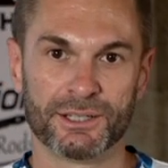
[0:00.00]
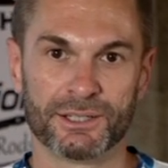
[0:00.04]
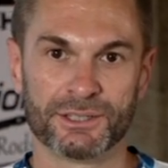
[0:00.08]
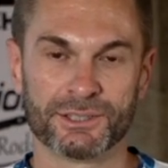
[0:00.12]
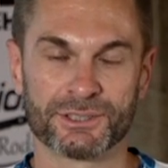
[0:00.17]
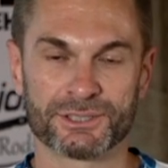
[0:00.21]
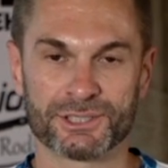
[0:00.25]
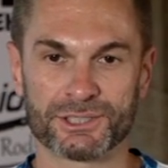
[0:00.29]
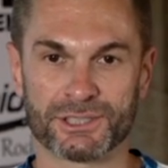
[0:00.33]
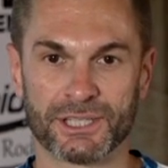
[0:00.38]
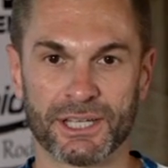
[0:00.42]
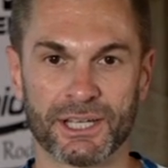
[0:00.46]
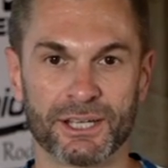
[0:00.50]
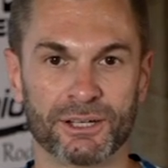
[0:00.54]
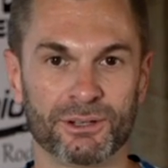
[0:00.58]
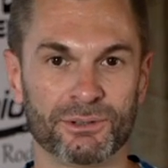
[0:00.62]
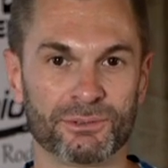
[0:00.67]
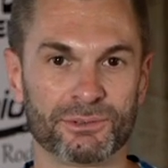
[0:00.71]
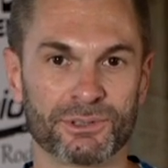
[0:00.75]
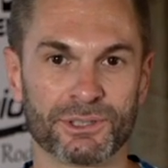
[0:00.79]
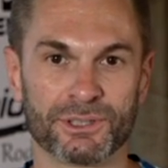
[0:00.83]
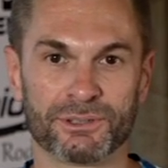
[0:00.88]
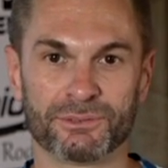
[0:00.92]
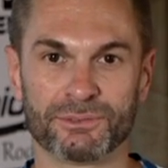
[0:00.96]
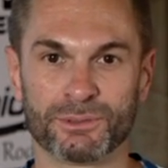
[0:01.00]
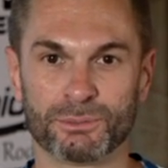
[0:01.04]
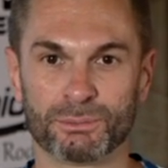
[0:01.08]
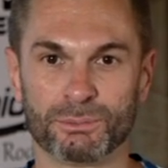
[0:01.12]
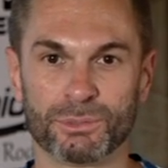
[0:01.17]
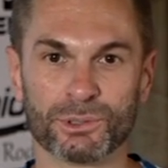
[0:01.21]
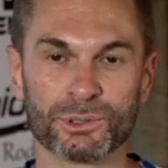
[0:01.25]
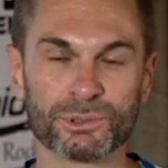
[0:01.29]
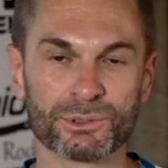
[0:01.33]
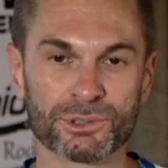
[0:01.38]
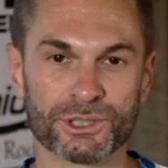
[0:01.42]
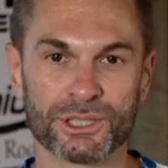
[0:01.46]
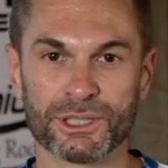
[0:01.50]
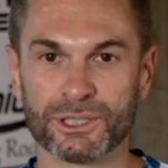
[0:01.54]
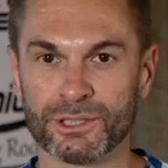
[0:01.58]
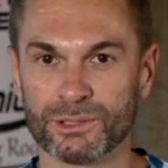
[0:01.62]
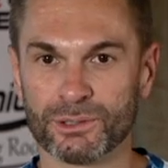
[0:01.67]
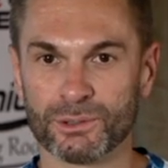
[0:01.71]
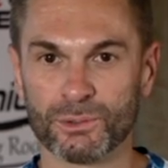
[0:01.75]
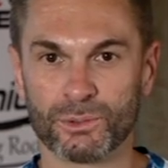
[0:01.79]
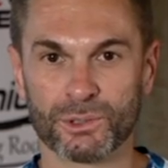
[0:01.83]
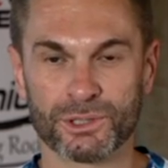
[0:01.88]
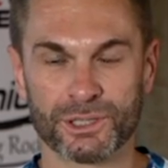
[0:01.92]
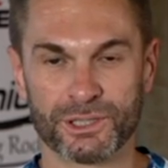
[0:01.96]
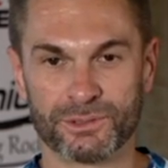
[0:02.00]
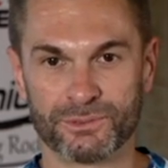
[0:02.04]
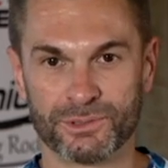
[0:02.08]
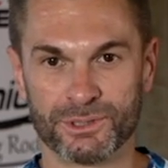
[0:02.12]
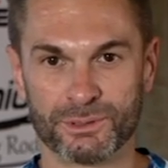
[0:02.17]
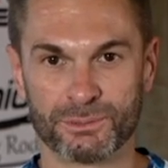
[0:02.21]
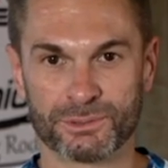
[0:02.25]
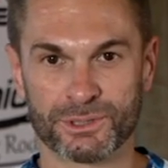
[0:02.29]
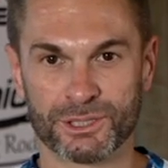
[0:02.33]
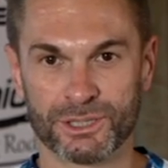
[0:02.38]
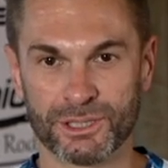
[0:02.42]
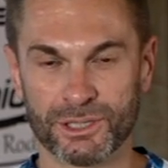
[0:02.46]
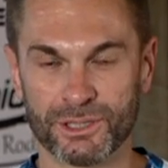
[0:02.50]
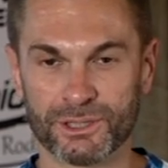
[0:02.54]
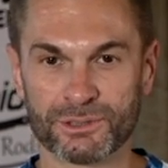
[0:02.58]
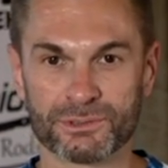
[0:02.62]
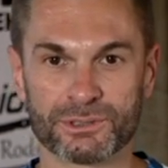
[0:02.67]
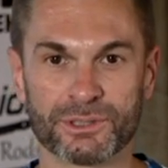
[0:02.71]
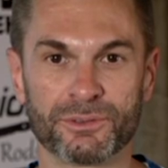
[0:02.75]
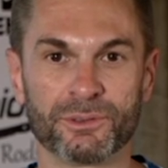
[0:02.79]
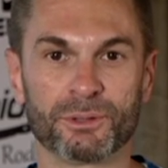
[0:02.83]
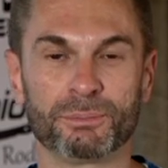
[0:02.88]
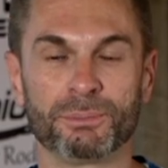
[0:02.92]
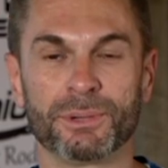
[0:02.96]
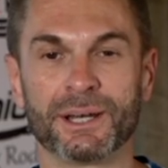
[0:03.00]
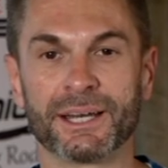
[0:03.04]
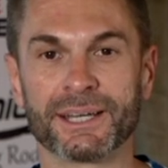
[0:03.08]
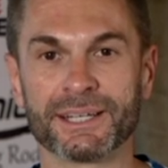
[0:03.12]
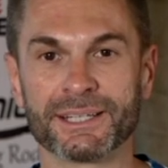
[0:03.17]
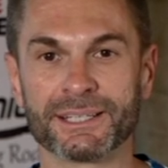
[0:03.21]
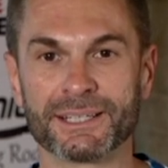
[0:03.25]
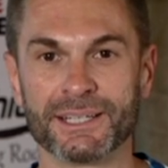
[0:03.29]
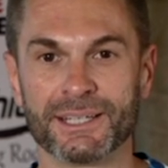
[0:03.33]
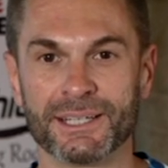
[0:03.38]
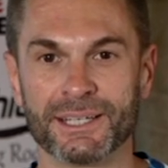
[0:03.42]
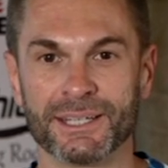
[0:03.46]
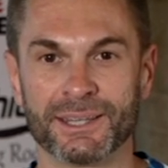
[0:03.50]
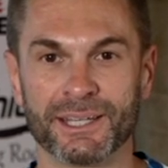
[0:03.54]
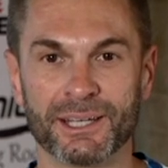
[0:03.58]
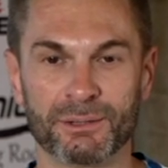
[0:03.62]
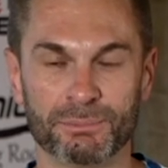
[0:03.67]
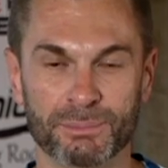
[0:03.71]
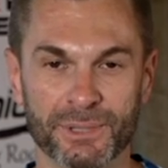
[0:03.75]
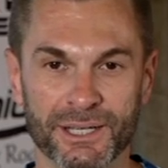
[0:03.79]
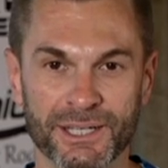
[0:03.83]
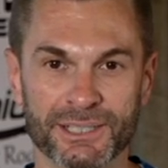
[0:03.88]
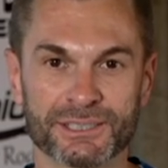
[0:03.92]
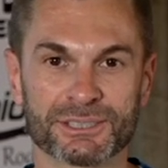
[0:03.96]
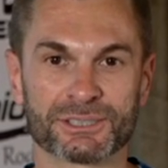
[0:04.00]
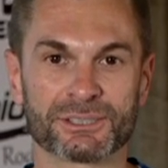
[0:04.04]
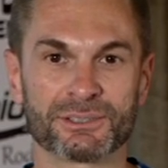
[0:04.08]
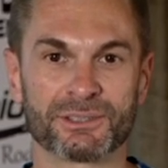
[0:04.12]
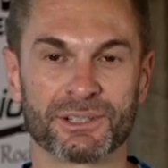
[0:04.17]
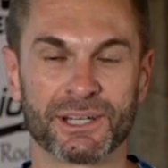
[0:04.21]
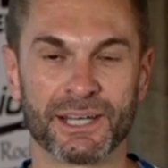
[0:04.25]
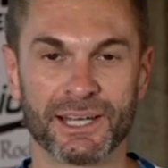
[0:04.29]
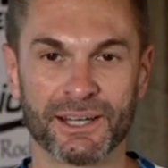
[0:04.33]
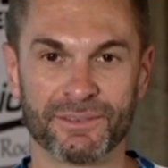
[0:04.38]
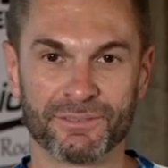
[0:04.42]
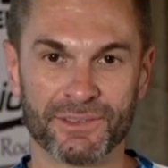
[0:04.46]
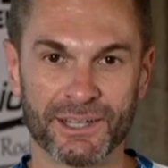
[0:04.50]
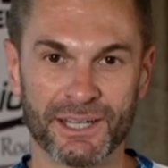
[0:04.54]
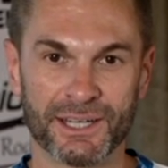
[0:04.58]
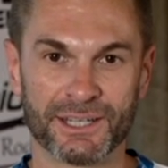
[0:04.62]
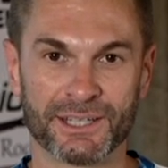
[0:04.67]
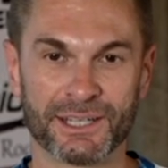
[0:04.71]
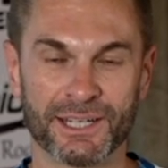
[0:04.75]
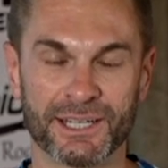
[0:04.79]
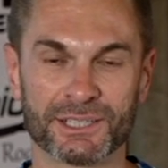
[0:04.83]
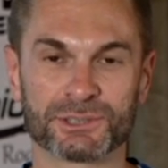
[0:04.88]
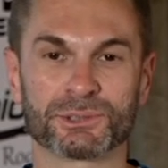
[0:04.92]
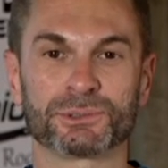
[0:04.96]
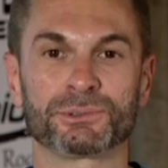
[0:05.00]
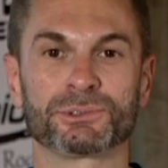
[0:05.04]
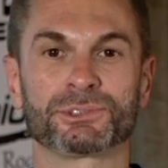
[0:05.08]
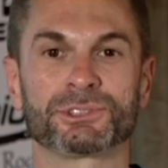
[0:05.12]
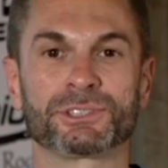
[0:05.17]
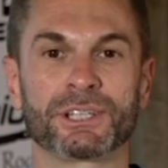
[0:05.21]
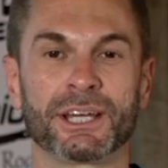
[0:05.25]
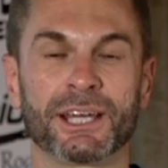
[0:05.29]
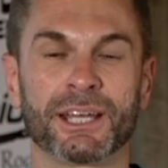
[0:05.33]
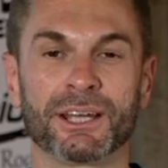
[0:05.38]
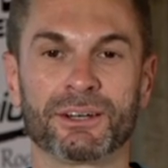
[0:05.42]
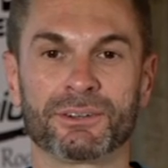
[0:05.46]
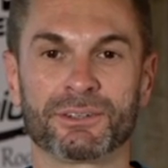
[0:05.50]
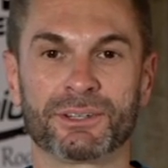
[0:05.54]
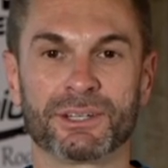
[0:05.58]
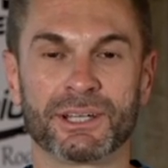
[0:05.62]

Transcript: the sound of a bluegill, whatever the color of the bait, that bait is going to have that natural sound.